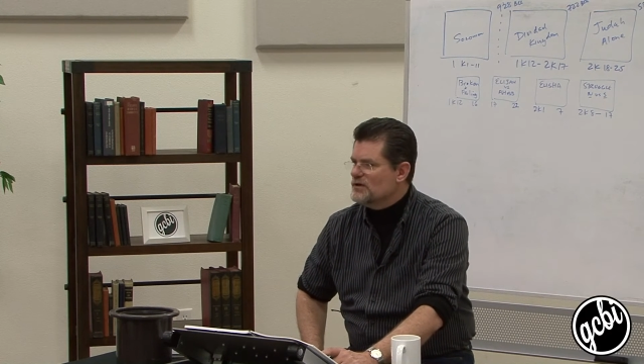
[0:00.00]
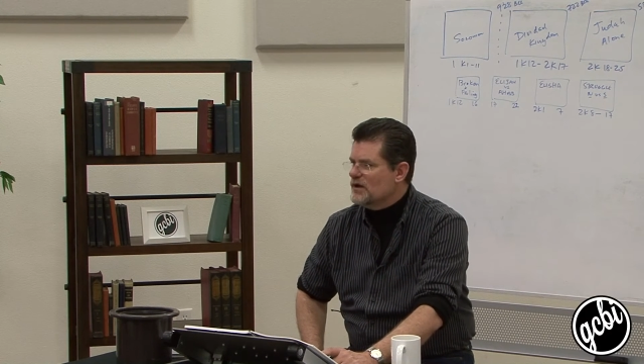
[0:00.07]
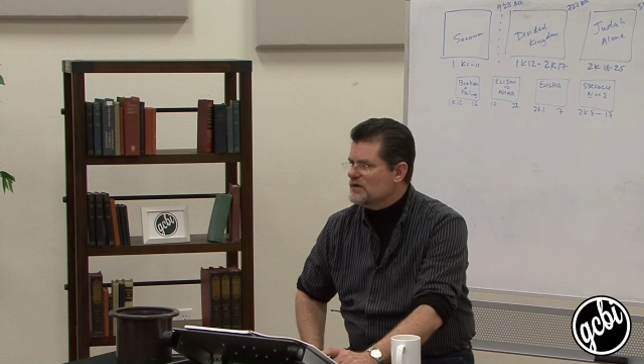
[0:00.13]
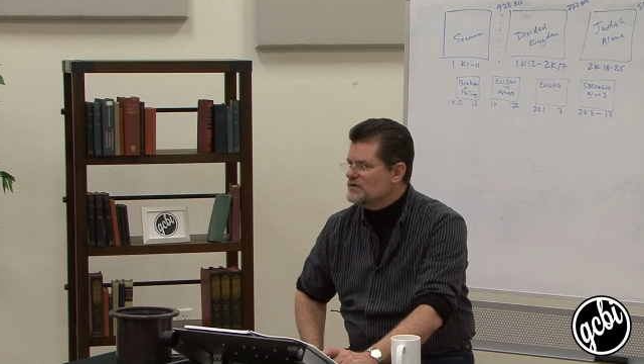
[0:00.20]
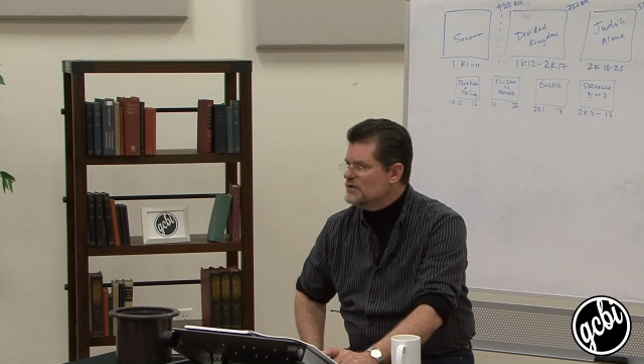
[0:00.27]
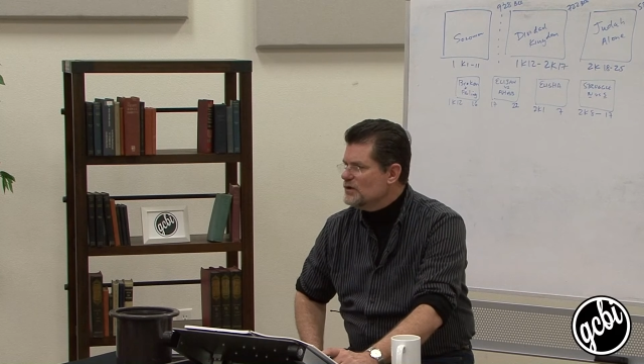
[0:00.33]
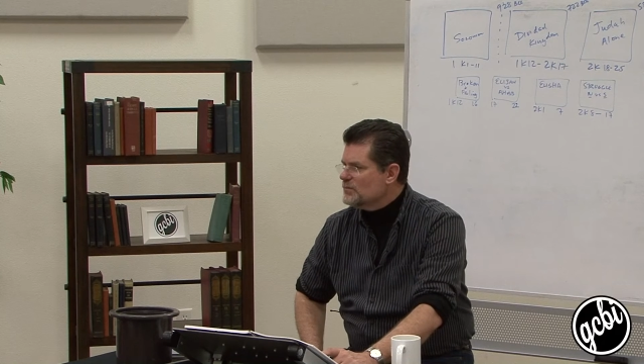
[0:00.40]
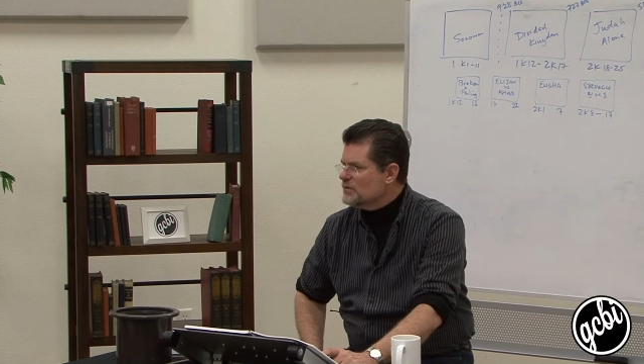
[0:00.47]

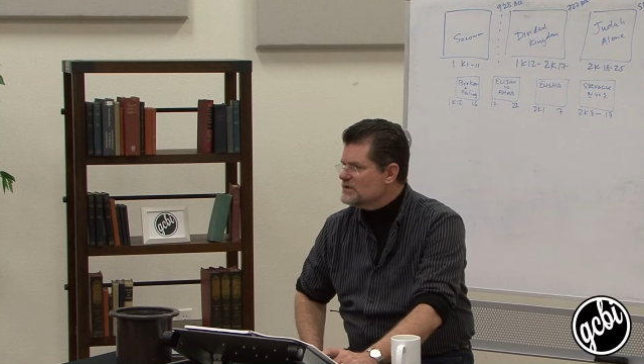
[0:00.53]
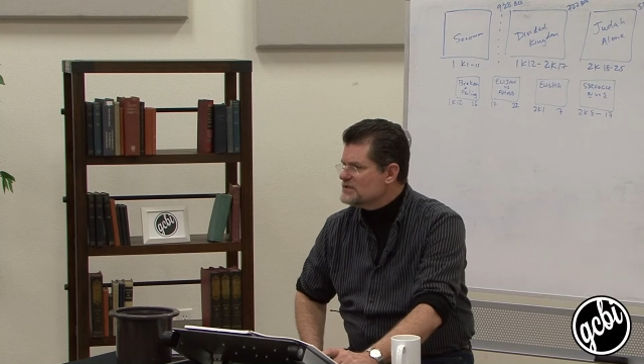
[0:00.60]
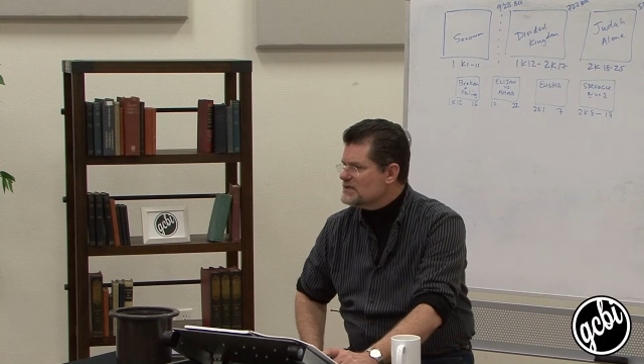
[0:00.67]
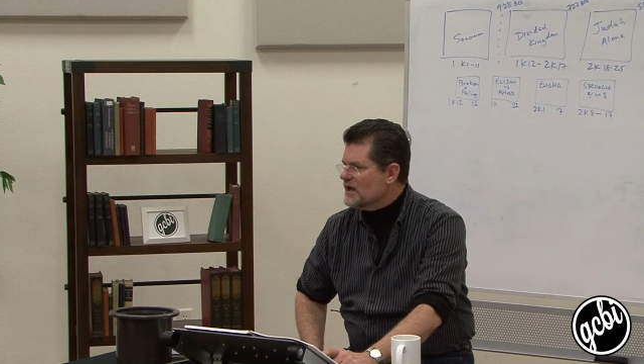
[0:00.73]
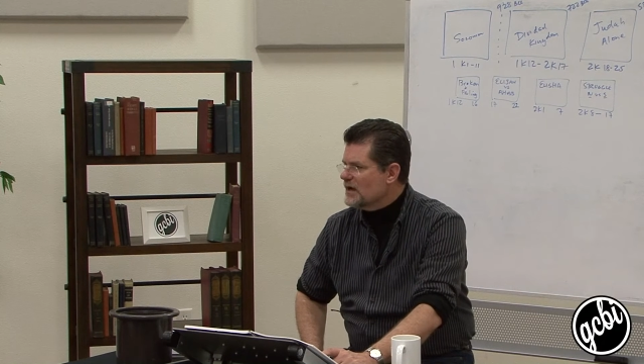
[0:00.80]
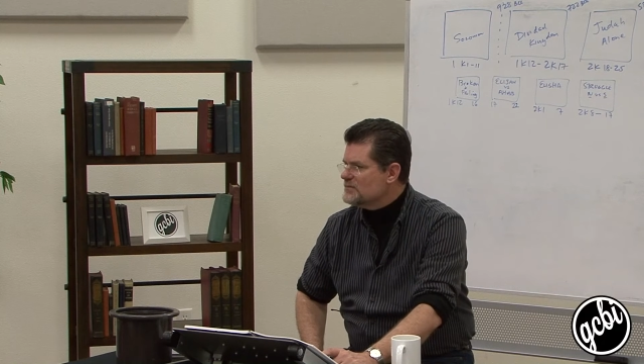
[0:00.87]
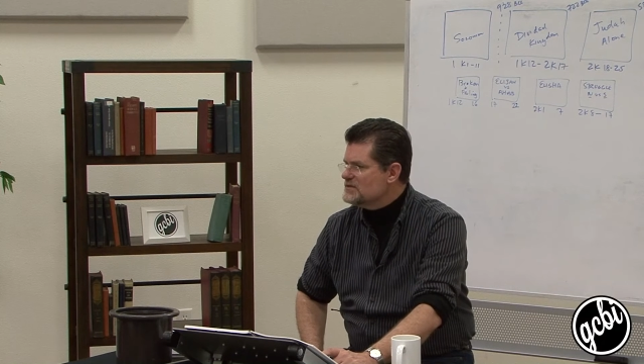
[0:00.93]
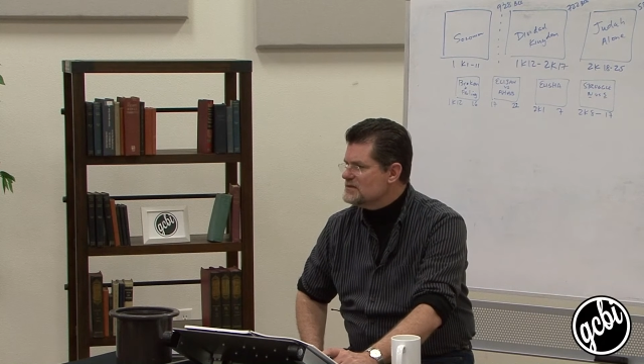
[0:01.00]
numerous
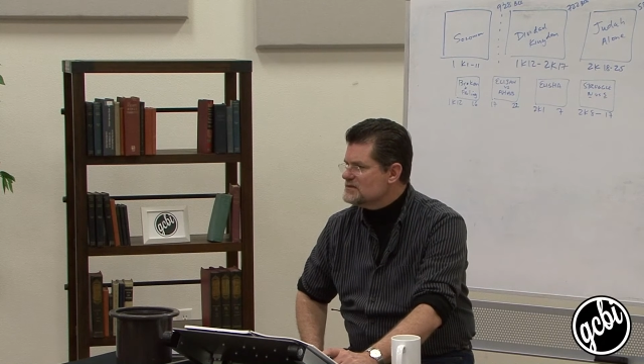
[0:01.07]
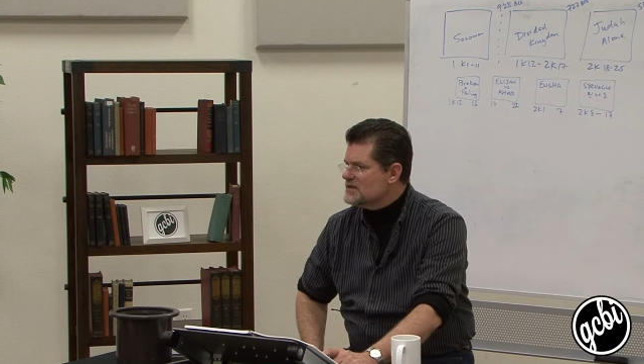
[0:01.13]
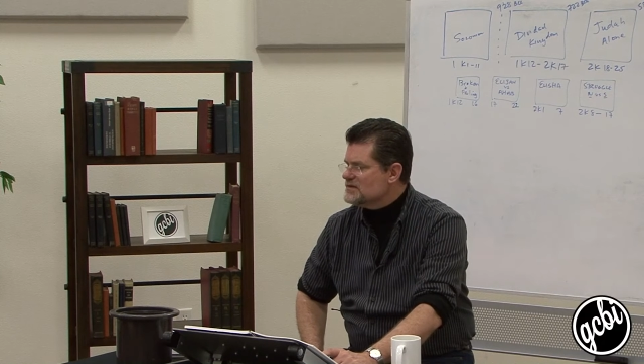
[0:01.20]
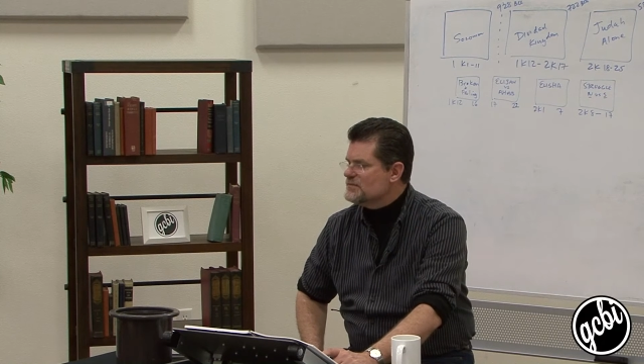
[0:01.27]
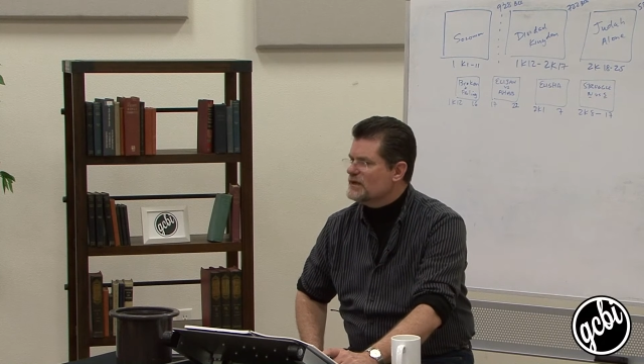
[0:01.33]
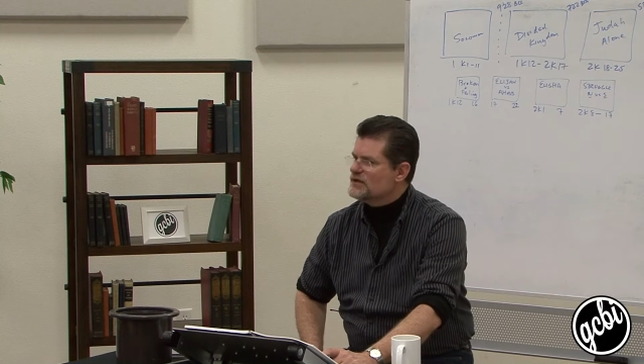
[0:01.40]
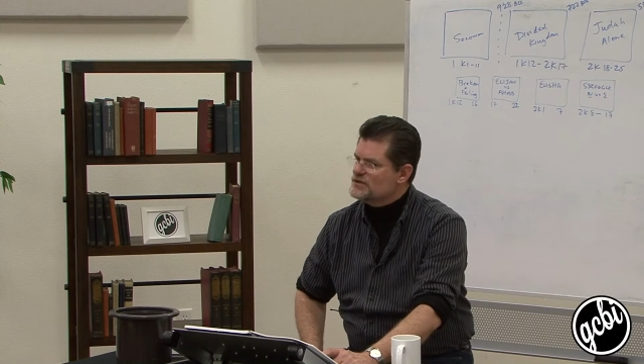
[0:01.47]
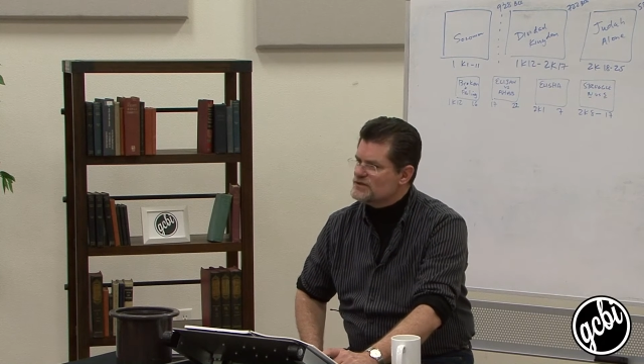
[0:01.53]
times he says,
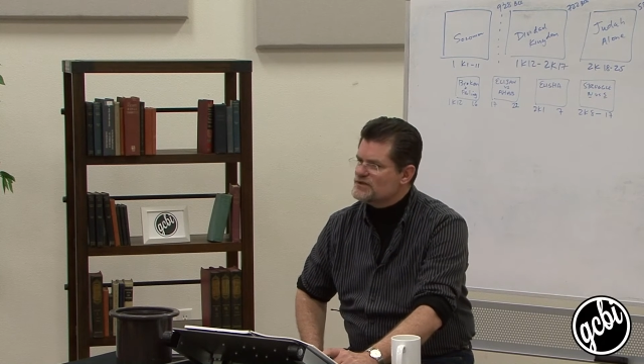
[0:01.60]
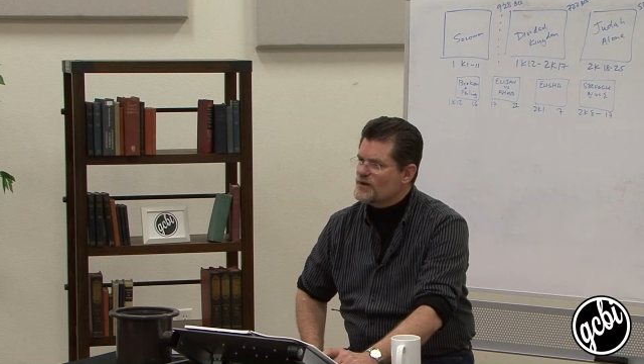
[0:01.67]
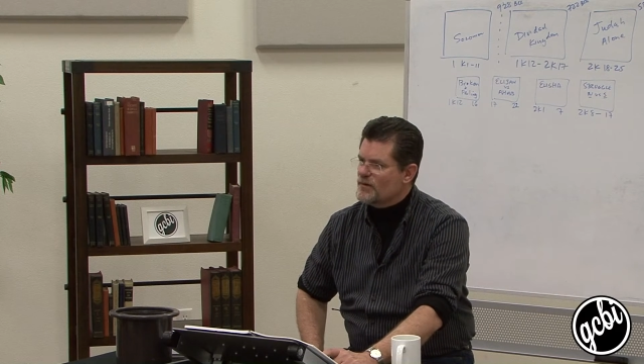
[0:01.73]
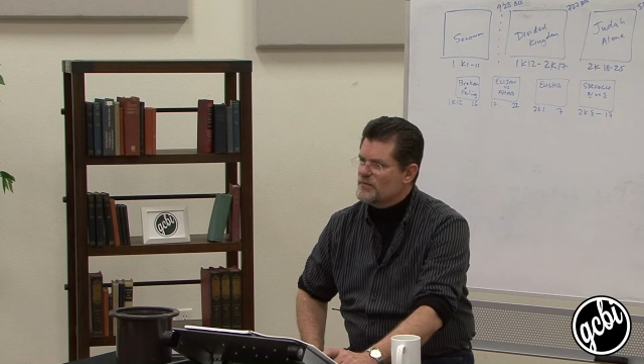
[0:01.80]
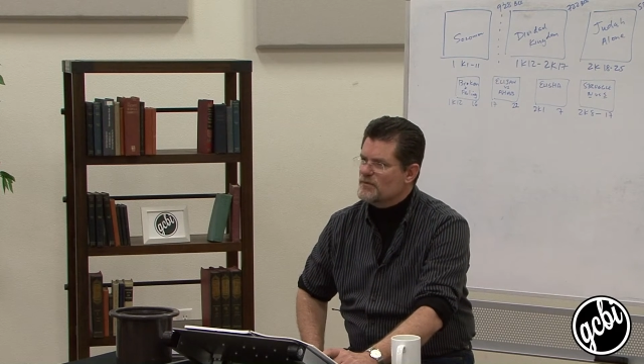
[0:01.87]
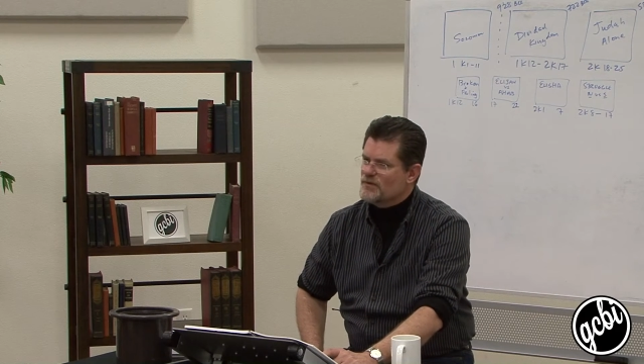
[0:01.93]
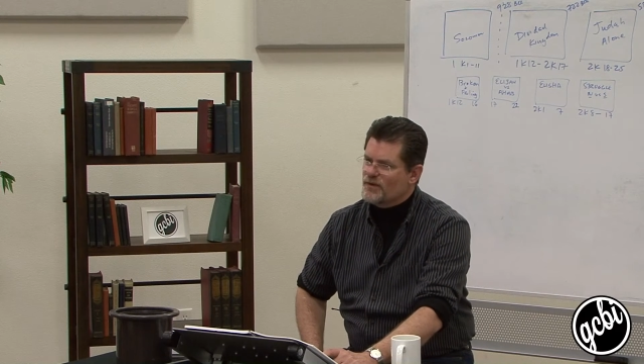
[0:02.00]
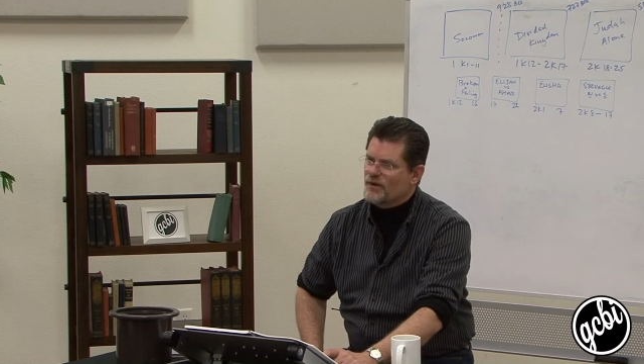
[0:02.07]
because you sought
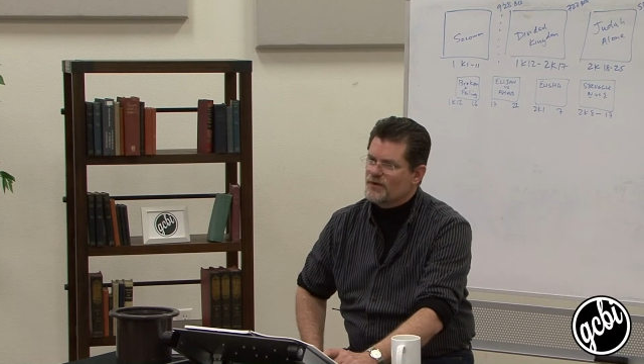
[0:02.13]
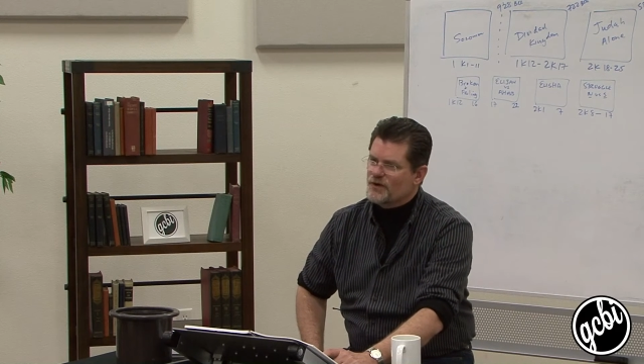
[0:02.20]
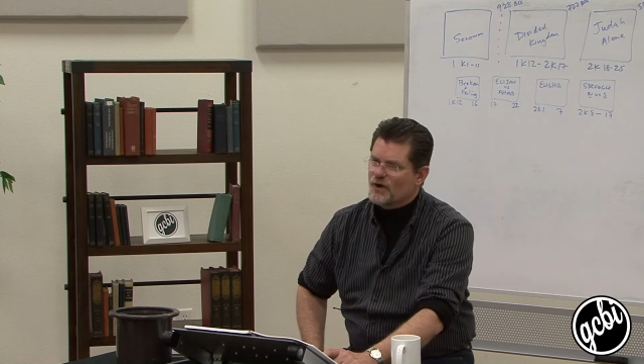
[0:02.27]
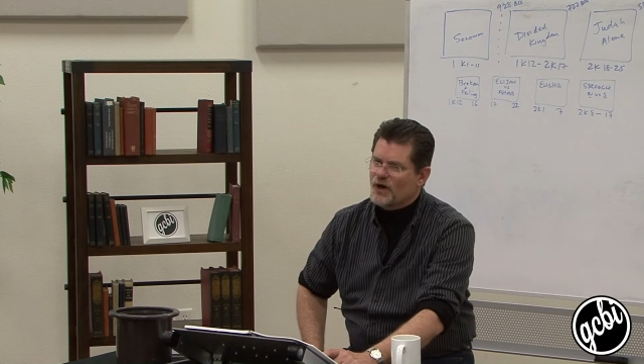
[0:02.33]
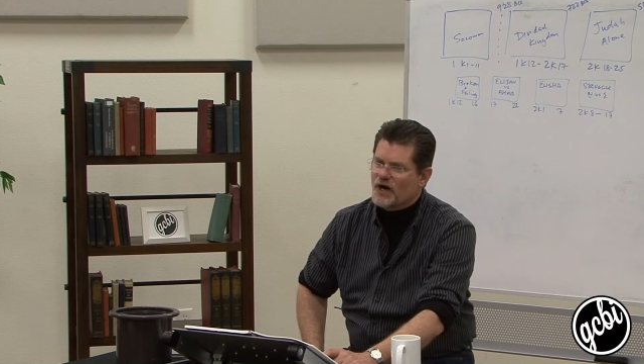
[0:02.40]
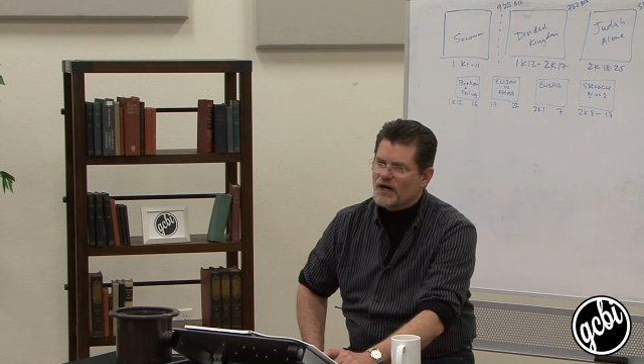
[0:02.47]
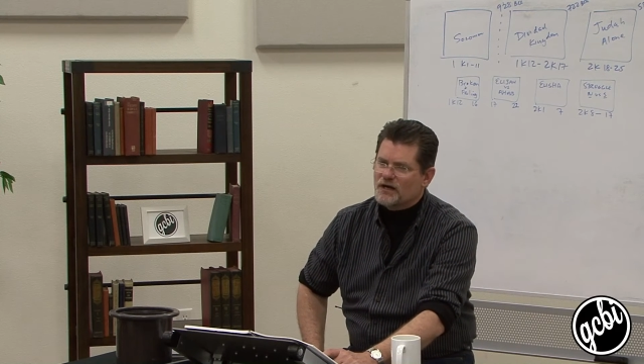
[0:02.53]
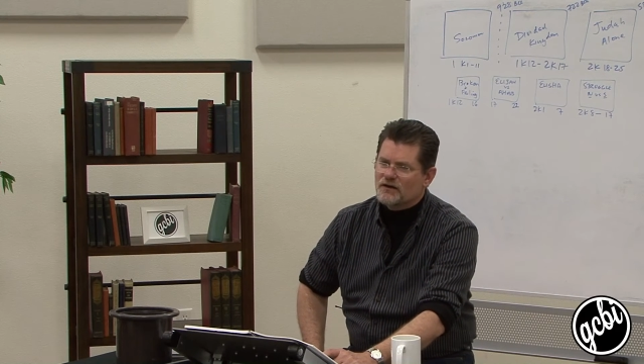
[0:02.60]
me with all your
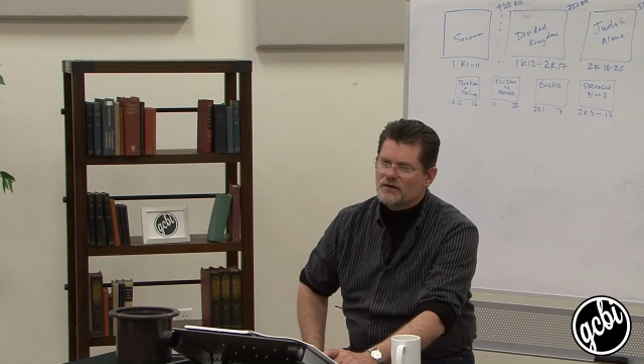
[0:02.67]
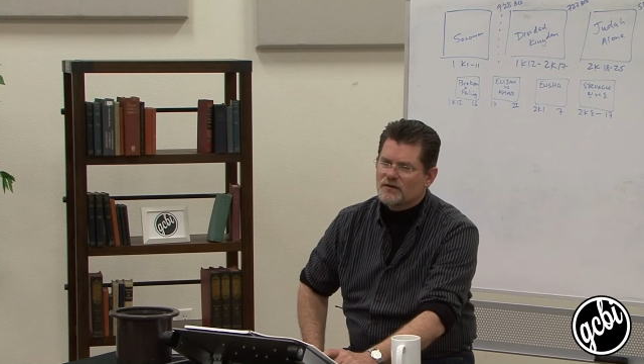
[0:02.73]
heart.